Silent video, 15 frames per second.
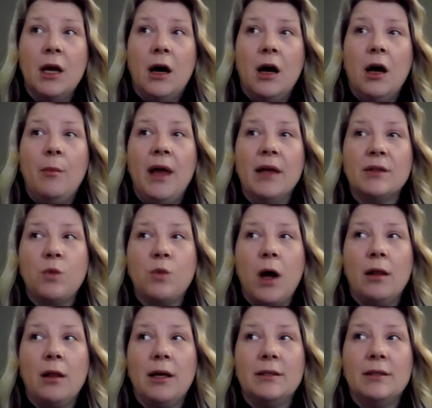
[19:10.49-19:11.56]
as
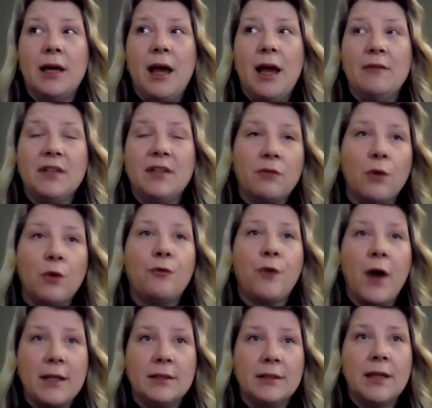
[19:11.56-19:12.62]
well as I have several
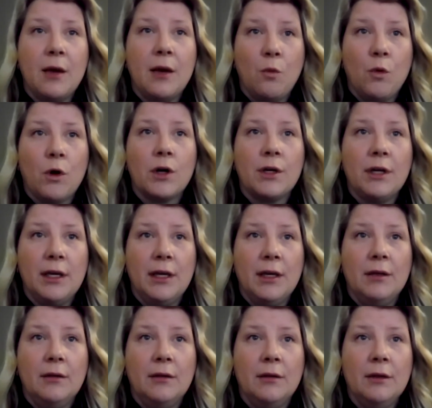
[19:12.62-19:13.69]
friends that work
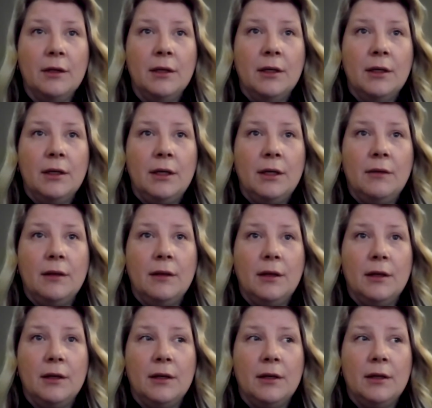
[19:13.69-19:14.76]
in
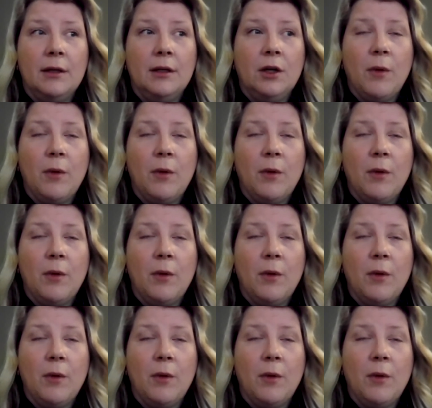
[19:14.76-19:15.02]
the,